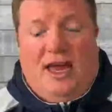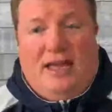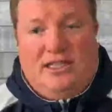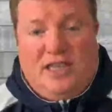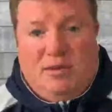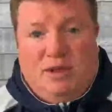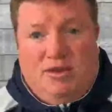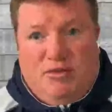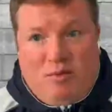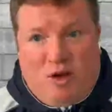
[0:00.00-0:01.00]

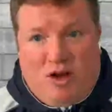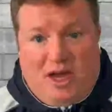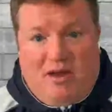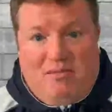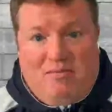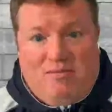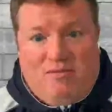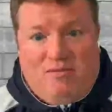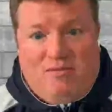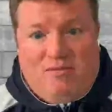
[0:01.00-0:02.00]
NCAA football game
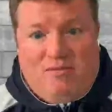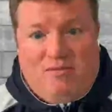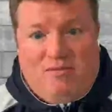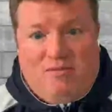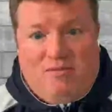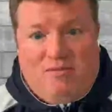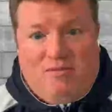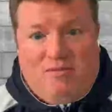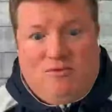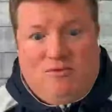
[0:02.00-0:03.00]
returning
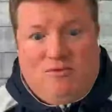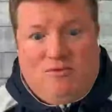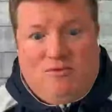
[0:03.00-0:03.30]
to yep.